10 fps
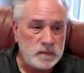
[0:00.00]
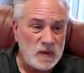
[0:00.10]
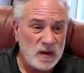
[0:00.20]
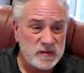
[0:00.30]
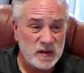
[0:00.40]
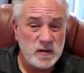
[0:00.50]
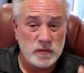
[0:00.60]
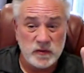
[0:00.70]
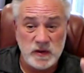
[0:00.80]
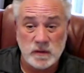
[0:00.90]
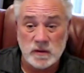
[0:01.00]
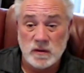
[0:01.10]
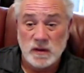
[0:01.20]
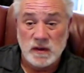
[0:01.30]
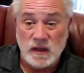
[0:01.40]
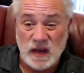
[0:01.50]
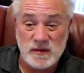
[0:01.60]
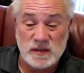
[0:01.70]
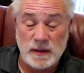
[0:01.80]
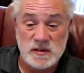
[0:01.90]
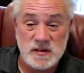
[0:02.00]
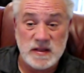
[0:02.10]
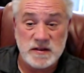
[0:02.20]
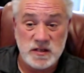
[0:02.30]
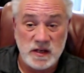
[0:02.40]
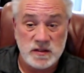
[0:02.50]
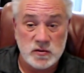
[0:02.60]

I'll tell you a secret. Every time you see that Ch